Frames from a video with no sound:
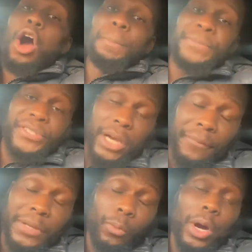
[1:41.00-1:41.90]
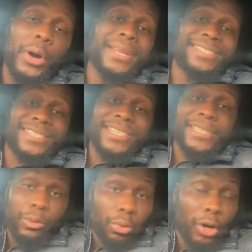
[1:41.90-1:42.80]
observe the world and see
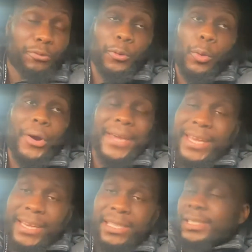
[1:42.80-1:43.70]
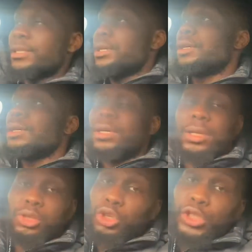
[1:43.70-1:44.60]
the world for what it is,
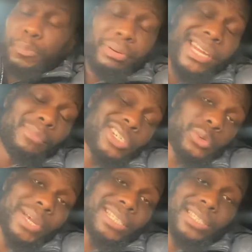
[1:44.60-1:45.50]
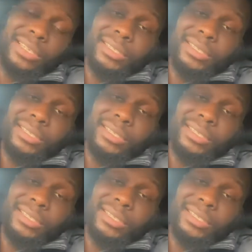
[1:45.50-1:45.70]
you're just pretty much wasting your